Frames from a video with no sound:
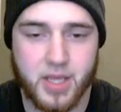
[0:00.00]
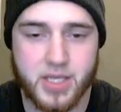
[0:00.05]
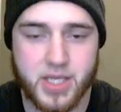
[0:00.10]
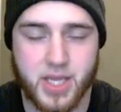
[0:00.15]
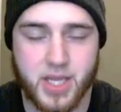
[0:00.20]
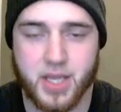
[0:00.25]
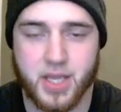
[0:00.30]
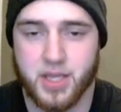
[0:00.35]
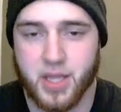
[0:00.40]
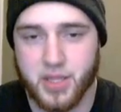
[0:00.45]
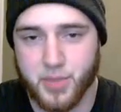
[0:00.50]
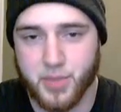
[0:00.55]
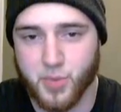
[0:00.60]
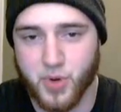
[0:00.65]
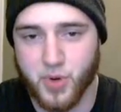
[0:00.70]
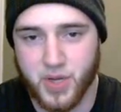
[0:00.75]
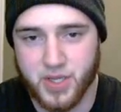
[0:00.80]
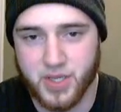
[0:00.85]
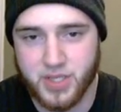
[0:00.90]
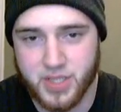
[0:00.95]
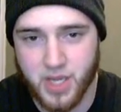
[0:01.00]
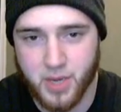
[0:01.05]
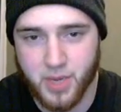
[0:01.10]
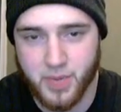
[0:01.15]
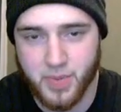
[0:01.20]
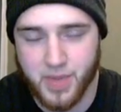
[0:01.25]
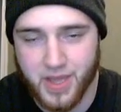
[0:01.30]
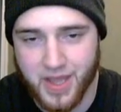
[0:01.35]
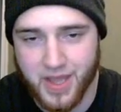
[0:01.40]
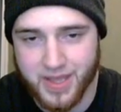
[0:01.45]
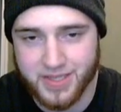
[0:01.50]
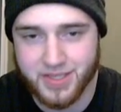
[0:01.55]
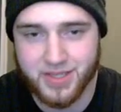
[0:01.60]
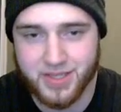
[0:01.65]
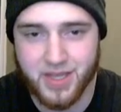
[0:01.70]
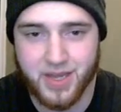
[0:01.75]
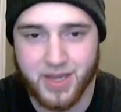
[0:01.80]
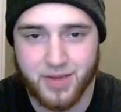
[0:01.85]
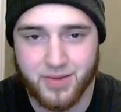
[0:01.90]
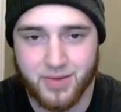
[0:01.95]
saying that the book is set up
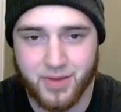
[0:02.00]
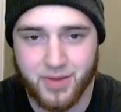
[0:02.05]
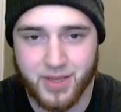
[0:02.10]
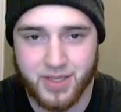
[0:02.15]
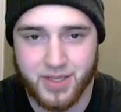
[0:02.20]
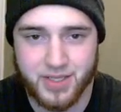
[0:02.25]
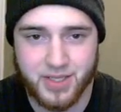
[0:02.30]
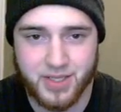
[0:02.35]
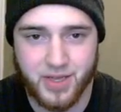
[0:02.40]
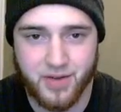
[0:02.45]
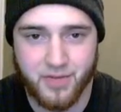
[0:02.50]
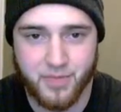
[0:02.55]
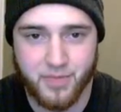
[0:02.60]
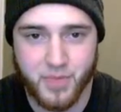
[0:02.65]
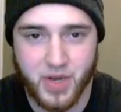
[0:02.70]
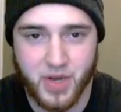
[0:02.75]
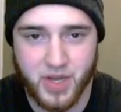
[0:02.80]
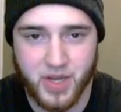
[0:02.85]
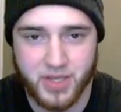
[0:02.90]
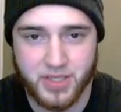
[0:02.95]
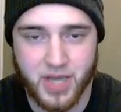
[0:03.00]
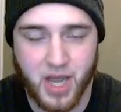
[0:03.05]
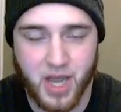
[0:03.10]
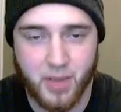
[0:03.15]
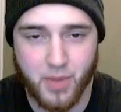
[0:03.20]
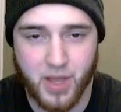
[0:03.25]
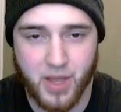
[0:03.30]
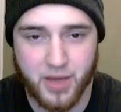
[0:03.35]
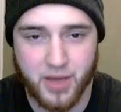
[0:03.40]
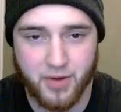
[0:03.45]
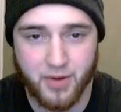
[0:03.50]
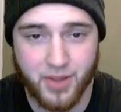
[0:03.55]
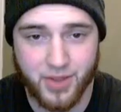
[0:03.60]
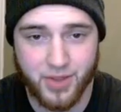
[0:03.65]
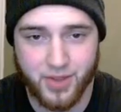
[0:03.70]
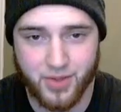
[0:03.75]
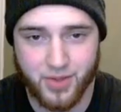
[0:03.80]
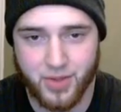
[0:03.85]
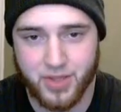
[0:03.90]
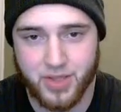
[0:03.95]
aesthetically instead of by a timeline or
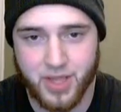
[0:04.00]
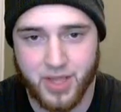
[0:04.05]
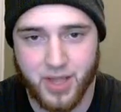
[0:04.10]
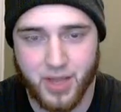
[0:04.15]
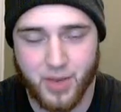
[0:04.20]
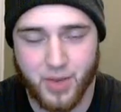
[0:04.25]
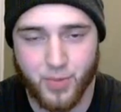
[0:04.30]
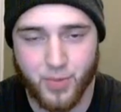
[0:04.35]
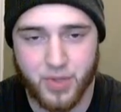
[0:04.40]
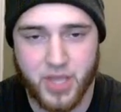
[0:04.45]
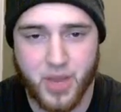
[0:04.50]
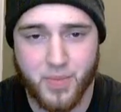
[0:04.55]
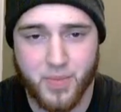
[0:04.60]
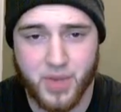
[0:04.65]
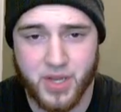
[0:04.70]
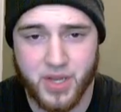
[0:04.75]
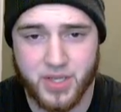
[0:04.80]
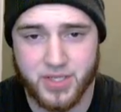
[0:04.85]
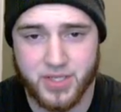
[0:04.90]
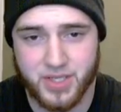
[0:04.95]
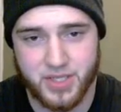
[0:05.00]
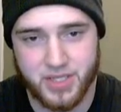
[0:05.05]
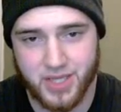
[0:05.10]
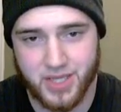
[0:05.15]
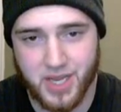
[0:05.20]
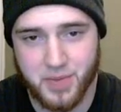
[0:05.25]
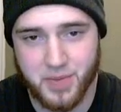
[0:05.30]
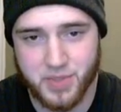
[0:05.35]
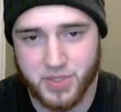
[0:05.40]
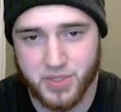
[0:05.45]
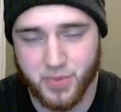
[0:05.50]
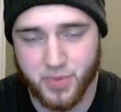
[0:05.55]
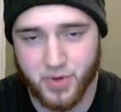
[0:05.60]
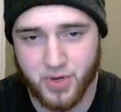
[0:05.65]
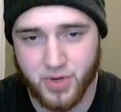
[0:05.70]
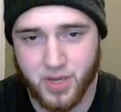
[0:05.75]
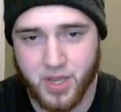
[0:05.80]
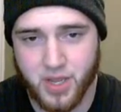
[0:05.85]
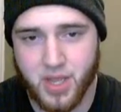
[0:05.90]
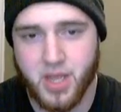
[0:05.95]
anything like that. And what that means is it keeps the
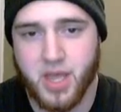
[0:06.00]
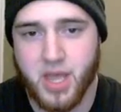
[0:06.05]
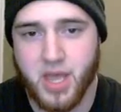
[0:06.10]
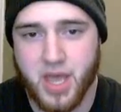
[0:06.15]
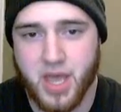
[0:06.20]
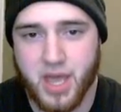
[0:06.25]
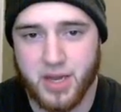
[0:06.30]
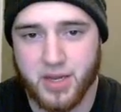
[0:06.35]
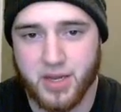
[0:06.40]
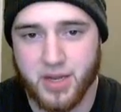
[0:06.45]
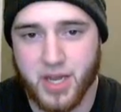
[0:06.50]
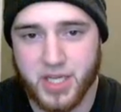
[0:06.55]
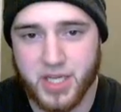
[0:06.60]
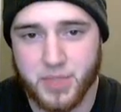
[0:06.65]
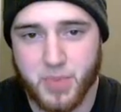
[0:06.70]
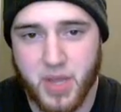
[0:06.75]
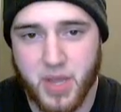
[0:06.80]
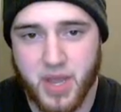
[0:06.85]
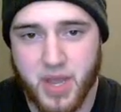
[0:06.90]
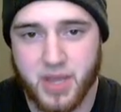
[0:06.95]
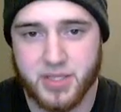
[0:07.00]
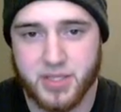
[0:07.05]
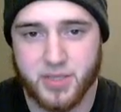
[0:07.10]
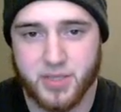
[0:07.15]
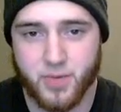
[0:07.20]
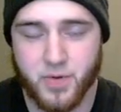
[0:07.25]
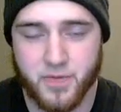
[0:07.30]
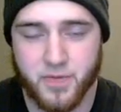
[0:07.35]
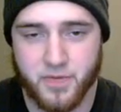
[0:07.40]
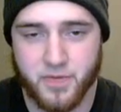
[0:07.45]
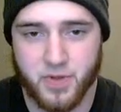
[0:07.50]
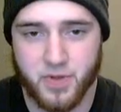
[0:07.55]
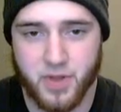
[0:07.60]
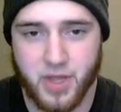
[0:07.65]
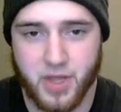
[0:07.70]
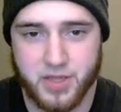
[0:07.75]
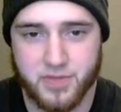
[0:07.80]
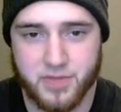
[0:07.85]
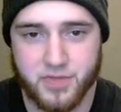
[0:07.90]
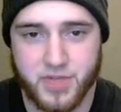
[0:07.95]
book at a nice pace with
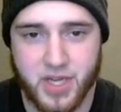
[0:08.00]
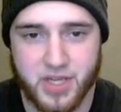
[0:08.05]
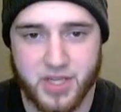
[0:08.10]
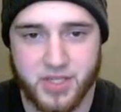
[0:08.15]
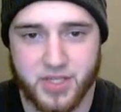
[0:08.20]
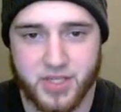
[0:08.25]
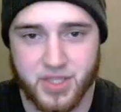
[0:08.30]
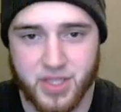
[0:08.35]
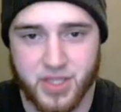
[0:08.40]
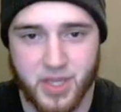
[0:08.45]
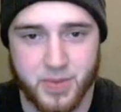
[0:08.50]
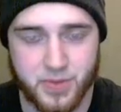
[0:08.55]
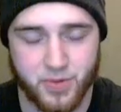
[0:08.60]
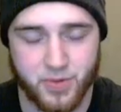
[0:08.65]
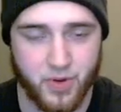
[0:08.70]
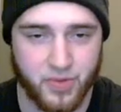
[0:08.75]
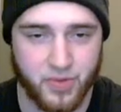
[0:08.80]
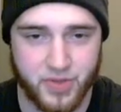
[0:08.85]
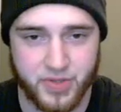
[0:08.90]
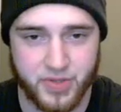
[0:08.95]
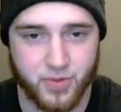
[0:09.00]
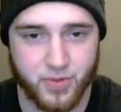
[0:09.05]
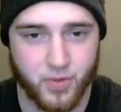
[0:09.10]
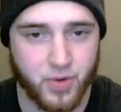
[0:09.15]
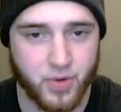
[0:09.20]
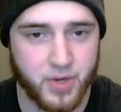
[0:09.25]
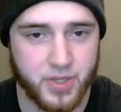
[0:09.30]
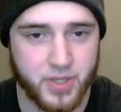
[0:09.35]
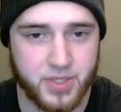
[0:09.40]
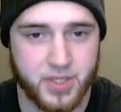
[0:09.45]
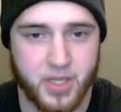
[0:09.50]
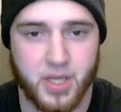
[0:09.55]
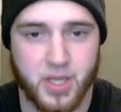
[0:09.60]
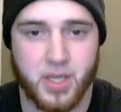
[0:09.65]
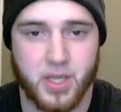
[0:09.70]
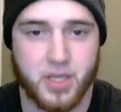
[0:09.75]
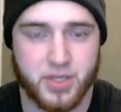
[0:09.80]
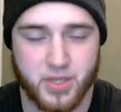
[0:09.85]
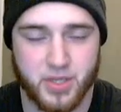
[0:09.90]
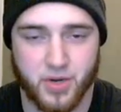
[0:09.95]
lots of changing themes throughout the stories,
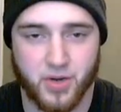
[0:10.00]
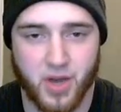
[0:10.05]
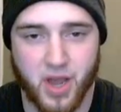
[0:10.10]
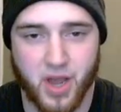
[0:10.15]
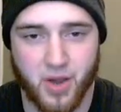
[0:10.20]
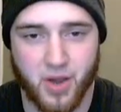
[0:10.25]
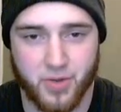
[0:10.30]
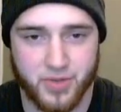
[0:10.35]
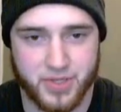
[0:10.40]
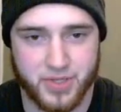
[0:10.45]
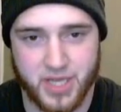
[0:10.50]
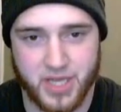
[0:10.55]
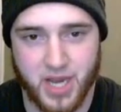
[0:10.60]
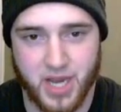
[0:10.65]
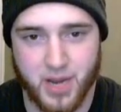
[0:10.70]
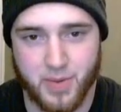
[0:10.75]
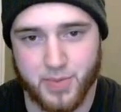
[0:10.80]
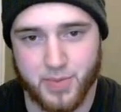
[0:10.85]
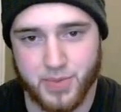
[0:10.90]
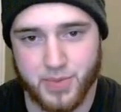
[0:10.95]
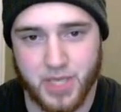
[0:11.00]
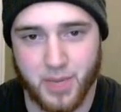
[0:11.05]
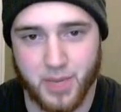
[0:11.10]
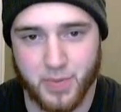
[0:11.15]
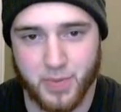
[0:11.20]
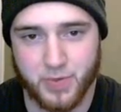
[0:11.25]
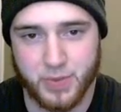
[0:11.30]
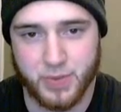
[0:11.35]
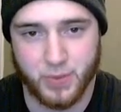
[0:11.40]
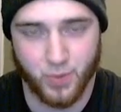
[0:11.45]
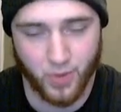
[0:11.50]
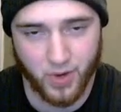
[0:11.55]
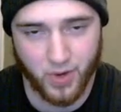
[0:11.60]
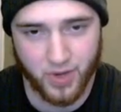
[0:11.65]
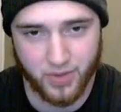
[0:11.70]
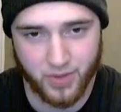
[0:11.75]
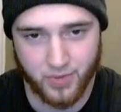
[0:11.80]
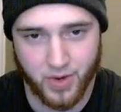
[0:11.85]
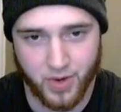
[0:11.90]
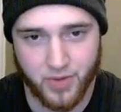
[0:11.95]
so you're not on the same type of
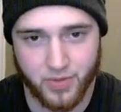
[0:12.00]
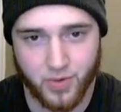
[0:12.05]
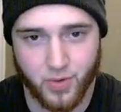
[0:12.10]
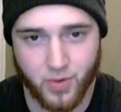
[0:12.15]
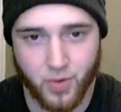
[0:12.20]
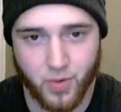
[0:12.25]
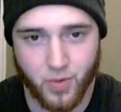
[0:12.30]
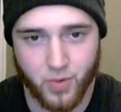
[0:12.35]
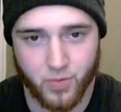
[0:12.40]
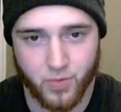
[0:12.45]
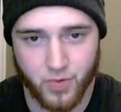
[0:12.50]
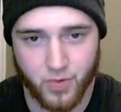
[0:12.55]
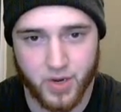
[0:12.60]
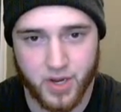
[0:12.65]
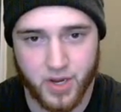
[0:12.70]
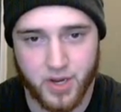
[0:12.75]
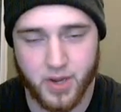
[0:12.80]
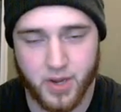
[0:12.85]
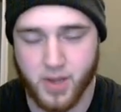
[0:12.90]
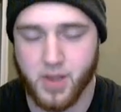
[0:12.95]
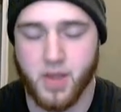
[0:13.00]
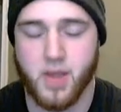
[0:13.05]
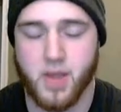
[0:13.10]
story throughout the whole read.